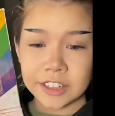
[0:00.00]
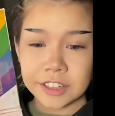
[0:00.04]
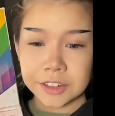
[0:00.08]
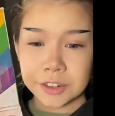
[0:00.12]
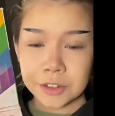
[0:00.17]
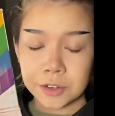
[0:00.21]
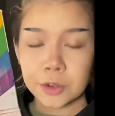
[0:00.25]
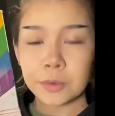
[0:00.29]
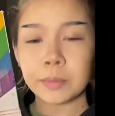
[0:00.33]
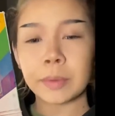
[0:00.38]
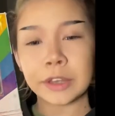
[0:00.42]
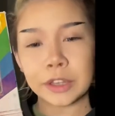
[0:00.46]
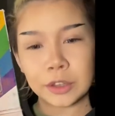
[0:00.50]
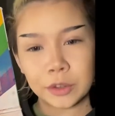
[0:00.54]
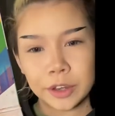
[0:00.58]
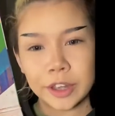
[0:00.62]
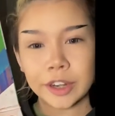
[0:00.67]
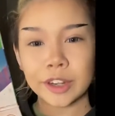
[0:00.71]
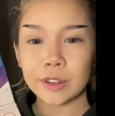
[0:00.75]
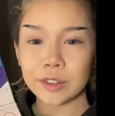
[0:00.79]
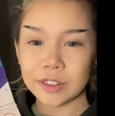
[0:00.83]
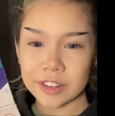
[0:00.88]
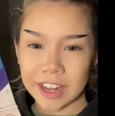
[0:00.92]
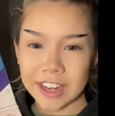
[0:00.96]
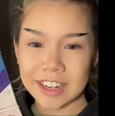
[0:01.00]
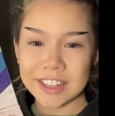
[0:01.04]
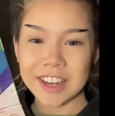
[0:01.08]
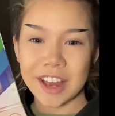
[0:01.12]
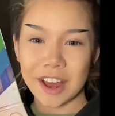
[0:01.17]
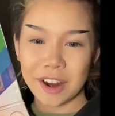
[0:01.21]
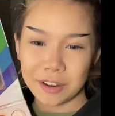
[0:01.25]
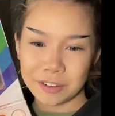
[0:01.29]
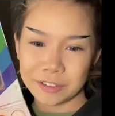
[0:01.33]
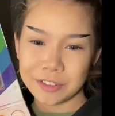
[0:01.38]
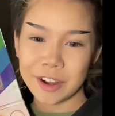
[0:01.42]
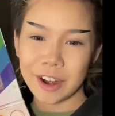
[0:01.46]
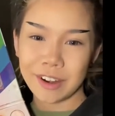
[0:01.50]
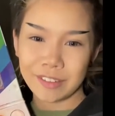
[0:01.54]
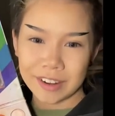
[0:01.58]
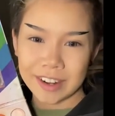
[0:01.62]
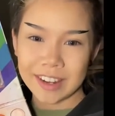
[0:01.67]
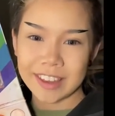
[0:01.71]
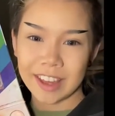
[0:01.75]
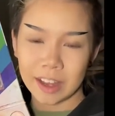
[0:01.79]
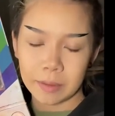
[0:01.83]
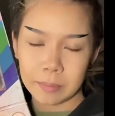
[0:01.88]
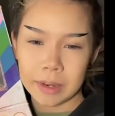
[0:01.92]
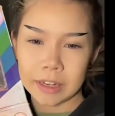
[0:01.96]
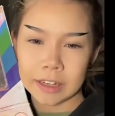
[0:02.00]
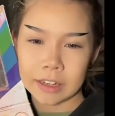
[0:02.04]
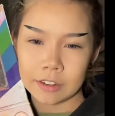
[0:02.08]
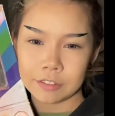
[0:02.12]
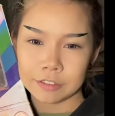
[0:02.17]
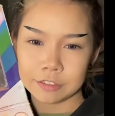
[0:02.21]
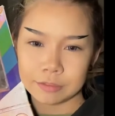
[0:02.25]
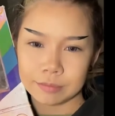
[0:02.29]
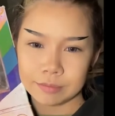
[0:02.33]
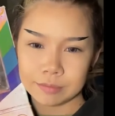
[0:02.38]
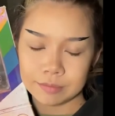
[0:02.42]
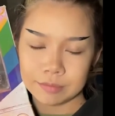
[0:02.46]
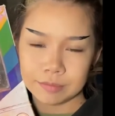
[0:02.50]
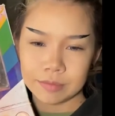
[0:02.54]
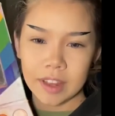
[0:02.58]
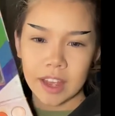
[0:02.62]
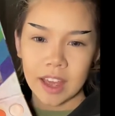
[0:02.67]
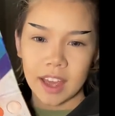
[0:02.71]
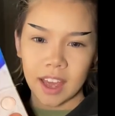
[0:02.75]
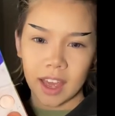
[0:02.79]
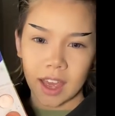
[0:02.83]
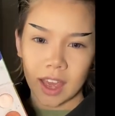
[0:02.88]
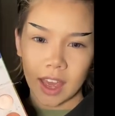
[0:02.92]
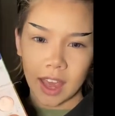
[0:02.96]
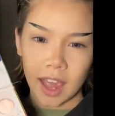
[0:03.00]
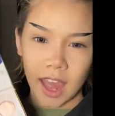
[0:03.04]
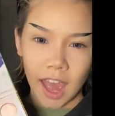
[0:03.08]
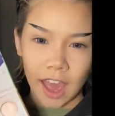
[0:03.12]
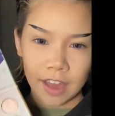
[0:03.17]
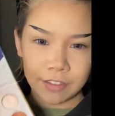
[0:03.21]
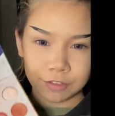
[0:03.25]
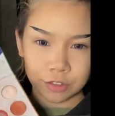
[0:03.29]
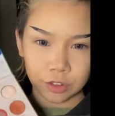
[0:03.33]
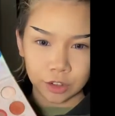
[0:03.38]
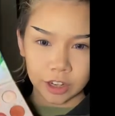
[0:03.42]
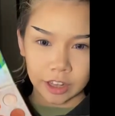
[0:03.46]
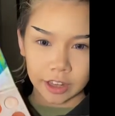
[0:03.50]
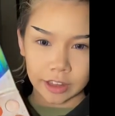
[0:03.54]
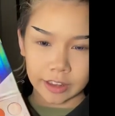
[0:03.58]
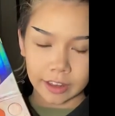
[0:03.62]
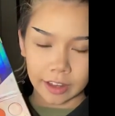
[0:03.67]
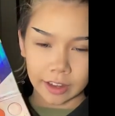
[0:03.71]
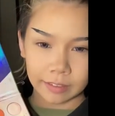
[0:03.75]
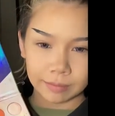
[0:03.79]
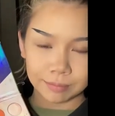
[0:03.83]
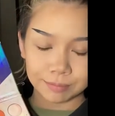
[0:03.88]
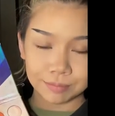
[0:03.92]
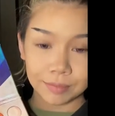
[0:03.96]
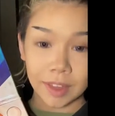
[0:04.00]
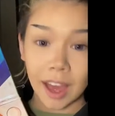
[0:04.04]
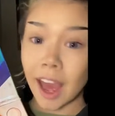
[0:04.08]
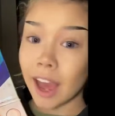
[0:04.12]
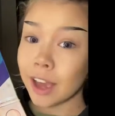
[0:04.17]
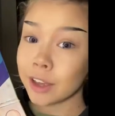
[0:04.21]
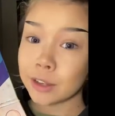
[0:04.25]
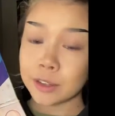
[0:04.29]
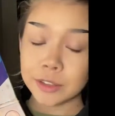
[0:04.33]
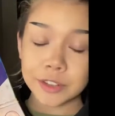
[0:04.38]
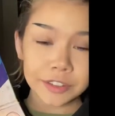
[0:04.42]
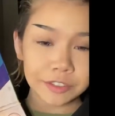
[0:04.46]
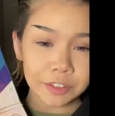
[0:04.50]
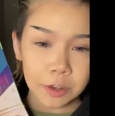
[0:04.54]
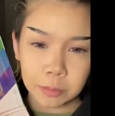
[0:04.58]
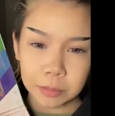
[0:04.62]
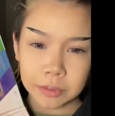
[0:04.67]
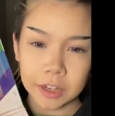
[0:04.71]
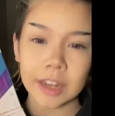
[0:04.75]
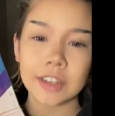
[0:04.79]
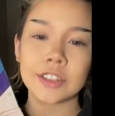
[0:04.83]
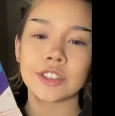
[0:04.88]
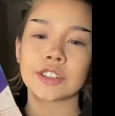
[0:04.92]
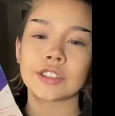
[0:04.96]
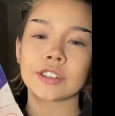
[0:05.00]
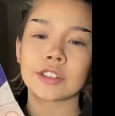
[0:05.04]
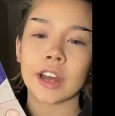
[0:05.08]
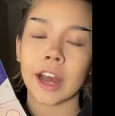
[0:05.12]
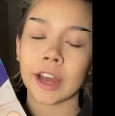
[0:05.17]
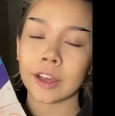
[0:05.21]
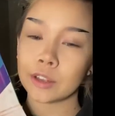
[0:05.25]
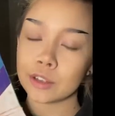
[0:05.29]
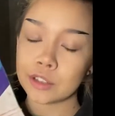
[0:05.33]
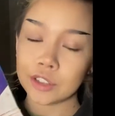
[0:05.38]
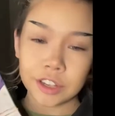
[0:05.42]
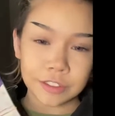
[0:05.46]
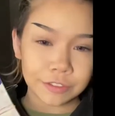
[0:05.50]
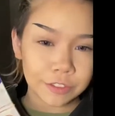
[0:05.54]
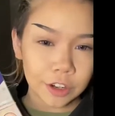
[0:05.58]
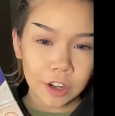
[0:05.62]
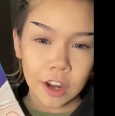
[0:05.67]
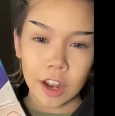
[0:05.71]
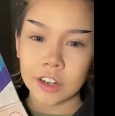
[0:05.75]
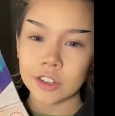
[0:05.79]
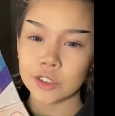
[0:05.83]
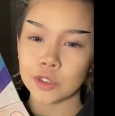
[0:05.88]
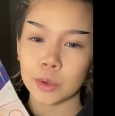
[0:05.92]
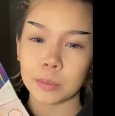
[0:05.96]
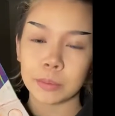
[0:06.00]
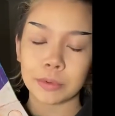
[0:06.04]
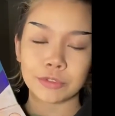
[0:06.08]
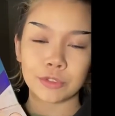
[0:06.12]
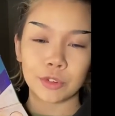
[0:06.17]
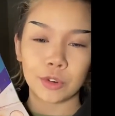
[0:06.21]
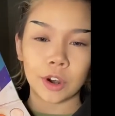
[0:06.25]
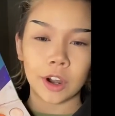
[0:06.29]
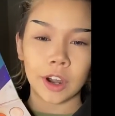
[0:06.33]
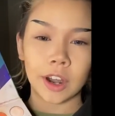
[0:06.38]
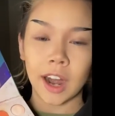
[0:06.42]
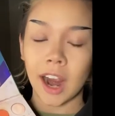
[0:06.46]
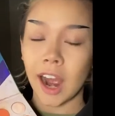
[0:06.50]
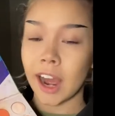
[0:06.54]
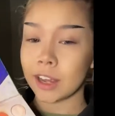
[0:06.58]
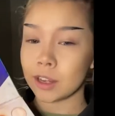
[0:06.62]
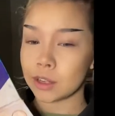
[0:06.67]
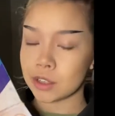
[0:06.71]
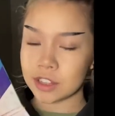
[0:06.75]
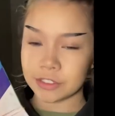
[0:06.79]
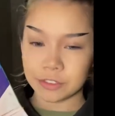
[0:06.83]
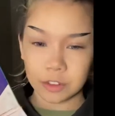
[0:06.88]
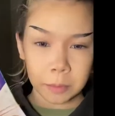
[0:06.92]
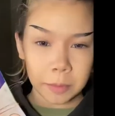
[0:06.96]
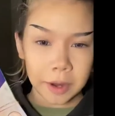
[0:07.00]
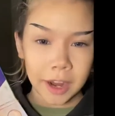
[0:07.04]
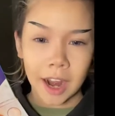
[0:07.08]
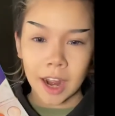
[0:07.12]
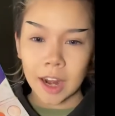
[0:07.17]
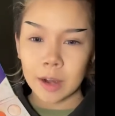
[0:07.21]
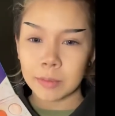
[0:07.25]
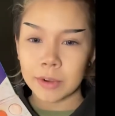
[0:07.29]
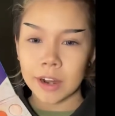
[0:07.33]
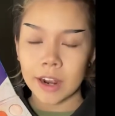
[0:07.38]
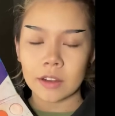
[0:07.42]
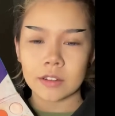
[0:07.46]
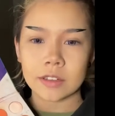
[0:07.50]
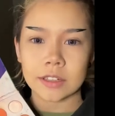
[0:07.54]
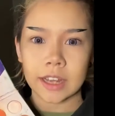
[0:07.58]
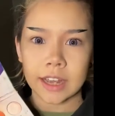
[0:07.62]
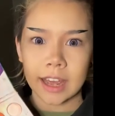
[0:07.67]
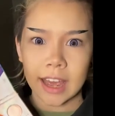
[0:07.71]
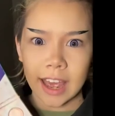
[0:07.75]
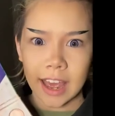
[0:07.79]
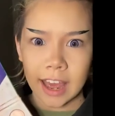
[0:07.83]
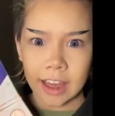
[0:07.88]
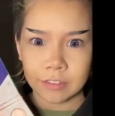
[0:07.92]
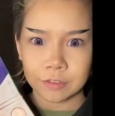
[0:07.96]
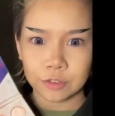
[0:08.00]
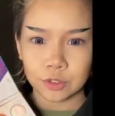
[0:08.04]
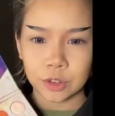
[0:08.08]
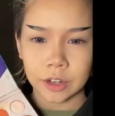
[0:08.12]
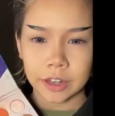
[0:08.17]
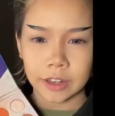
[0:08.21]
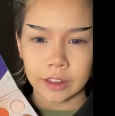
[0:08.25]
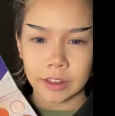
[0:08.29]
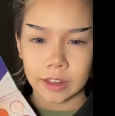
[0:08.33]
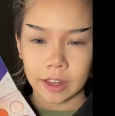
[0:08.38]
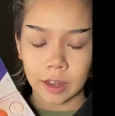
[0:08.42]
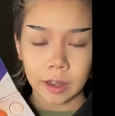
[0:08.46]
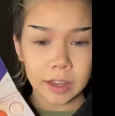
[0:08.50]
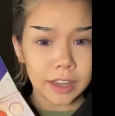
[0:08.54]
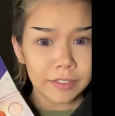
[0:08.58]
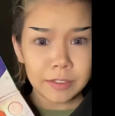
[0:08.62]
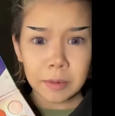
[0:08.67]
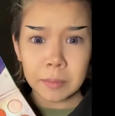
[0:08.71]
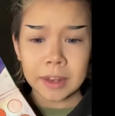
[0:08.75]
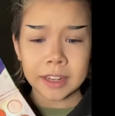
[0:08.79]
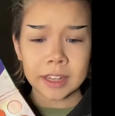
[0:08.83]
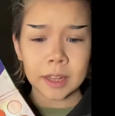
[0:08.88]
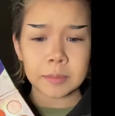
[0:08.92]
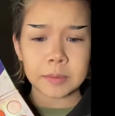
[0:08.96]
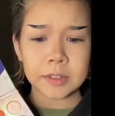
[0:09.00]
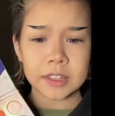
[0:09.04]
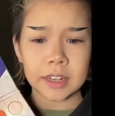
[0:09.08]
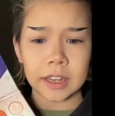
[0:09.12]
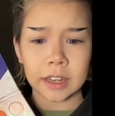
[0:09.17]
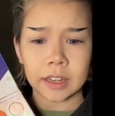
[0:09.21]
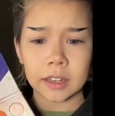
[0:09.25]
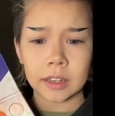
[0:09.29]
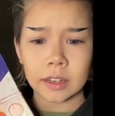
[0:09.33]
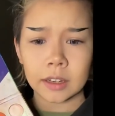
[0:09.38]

to you, but you can use eyeshadow for everything, my love. Everything. I use it for blush, I used it for contour before, I use it for my eyebrows, everything. Even my lipstick.